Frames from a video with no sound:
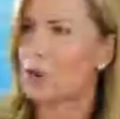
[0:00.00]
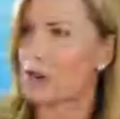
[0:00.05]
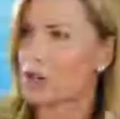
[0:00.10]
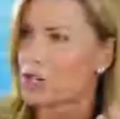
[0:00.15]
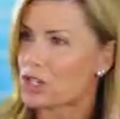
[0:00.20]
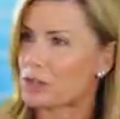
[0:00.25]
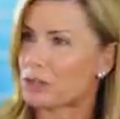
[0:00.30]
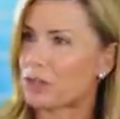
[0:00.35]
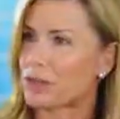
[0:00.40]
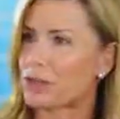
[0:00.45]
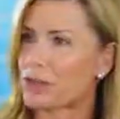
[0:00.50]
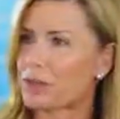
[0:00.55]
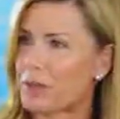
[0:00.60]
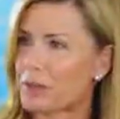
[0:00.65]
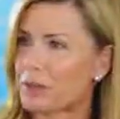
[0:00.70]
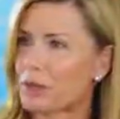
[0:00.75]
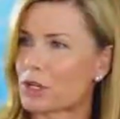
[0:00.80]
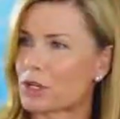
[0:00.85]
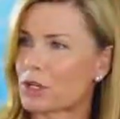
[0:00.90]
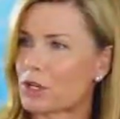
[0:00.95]
you actually put the
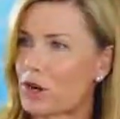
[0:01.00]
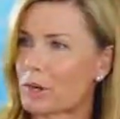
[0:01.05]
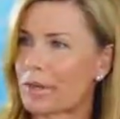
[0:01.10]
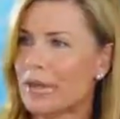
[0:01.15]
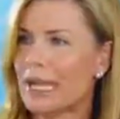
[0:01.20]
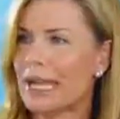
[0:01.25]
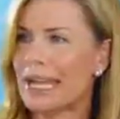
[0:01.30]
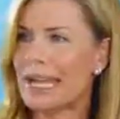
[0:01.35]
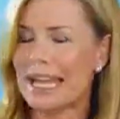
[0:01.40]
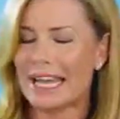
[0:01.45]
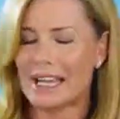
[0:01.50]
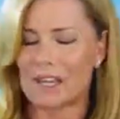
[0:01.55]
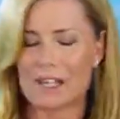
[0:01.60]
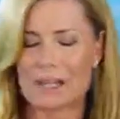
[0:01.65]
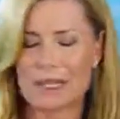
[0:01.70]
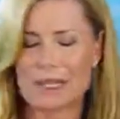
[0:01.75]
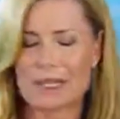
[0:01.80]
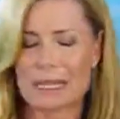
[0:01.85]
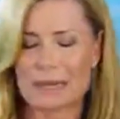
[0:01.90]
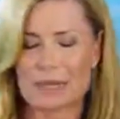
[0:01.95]
pigment on top, it
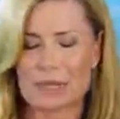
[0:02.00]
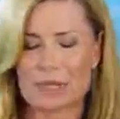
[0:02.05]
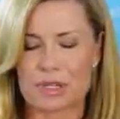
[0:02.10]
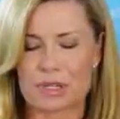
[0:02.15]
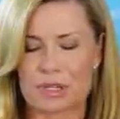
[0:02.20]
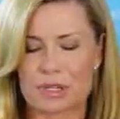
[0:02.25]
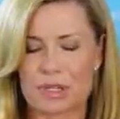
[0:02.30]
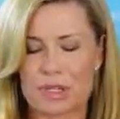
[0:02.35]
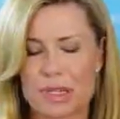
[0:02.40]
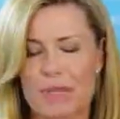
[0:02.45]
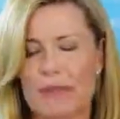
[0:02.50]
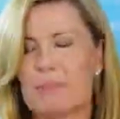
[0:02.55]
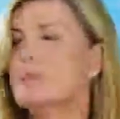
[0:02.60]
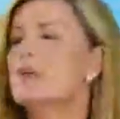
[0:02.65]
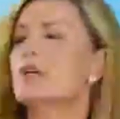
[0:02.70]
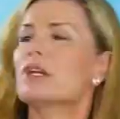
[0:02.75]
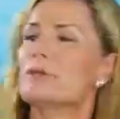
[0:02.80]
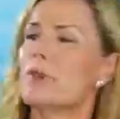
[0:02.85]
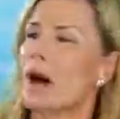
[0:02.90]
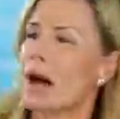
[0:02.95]
just seems to
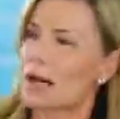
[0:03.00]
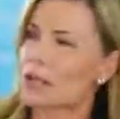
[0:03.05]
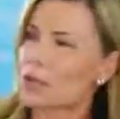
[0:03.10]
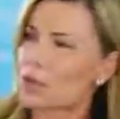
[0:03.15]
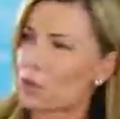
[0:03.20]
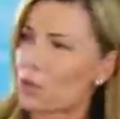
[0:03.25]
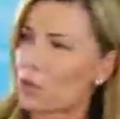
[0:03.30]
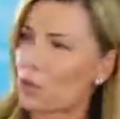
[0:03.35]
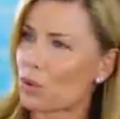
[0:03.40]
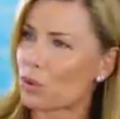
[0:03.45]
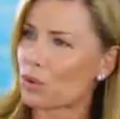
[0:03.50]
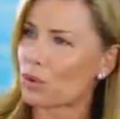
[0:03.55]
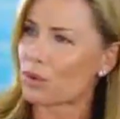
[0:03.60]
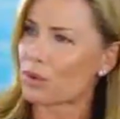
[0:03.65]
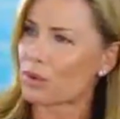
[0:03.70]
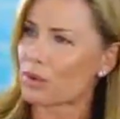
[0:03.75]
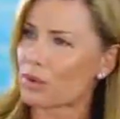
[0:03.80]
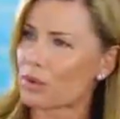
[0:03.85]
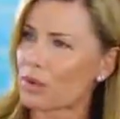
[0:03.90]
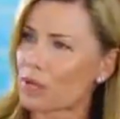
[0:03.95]
minimise all
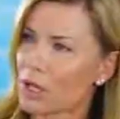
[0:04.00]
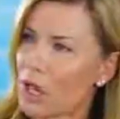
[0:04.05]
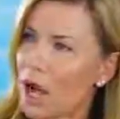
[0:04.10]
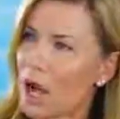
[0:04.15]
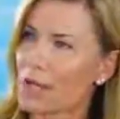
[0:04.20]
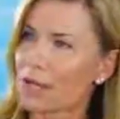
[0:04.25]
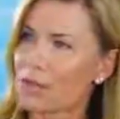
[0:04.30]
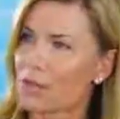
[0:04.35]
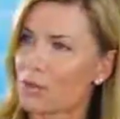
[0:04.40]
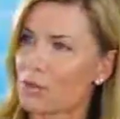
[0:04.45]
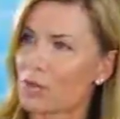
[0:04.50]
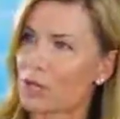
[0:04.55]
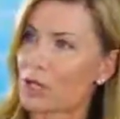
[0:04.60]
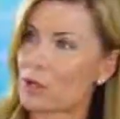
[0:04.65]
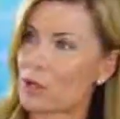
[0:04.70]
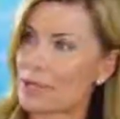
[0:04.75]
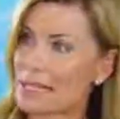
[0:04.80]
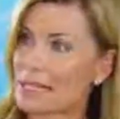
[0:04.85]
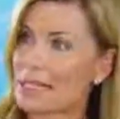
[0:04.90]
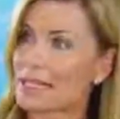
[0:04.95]
the lines and the
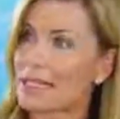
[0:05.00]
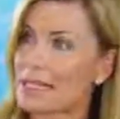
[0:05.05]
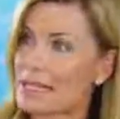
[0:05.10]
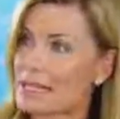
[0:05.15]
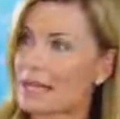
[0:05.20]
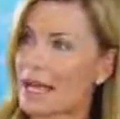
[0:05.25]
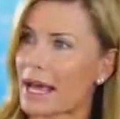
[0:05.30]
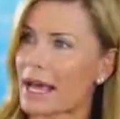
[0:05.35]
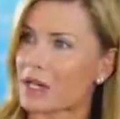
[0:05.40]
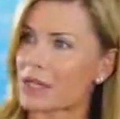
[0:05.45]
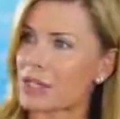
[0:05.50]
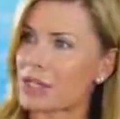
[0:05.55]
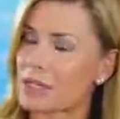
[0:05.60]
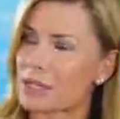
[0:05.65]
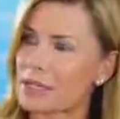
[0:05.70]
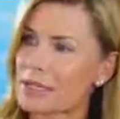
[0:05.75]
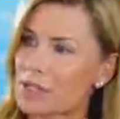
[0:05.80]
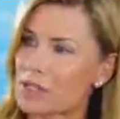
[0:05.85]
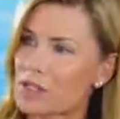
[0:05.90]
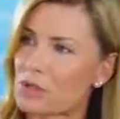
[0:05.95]
wrinkles. And in this case, she
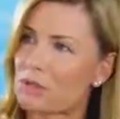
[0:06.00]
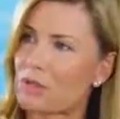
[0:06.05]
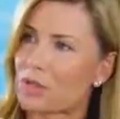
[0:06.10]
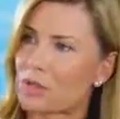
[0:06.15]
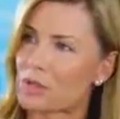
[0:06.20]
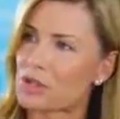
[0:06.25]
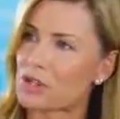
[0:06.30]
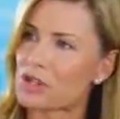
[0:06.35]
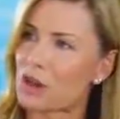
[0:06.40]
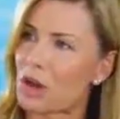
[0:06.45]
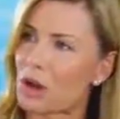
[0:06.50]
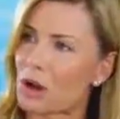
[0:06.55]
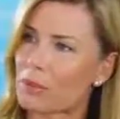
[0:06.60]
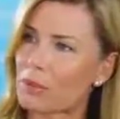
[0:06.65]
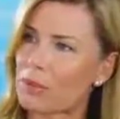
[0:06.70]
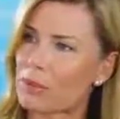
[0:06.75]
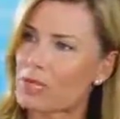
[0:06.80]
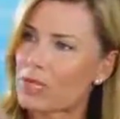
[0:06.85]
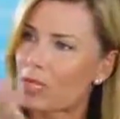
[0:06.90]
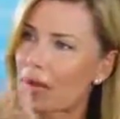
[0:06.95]
did such a brilliant job
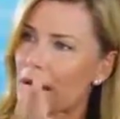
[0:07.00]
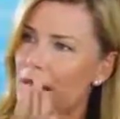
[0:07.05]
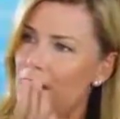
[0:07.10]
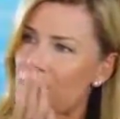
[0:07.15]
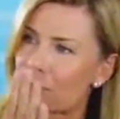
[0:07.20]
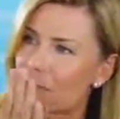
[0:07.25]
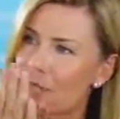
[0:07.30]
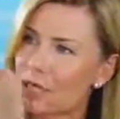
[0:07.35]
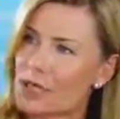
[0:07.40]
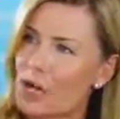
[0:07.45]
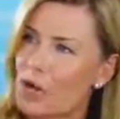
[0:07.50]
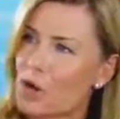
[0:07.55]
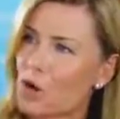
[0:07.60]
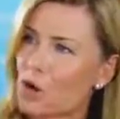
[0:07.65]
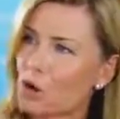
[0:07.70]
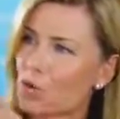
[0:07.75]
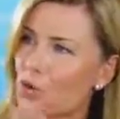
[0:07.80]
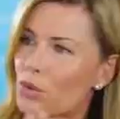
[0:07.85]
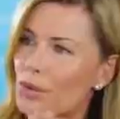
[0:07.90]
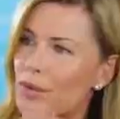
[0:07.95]
because it kind of just
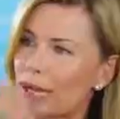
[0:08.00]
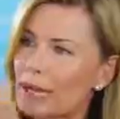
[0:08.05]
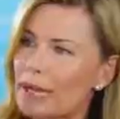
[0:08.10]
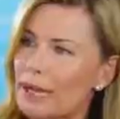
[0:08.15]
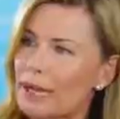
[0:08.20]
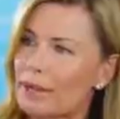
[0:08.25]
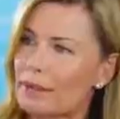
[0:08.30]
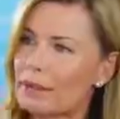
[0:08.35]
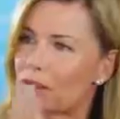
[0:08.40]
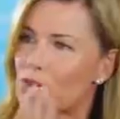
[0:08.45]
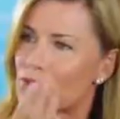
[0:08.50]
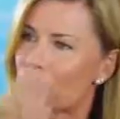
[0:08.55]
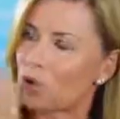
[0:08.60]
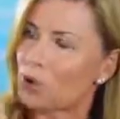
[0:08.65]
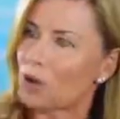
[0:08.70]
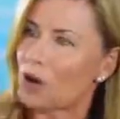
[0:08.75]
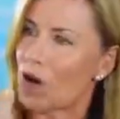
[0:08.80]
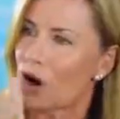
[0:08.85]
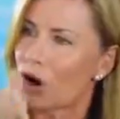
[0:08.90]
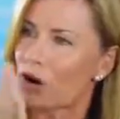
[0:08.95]
really
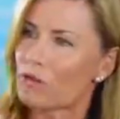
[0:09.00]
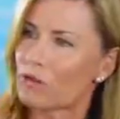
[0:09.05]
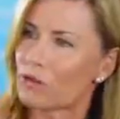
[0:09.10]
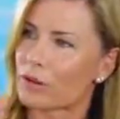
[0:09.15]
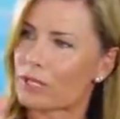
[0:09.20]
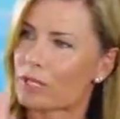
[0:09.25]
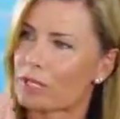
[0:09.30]
took over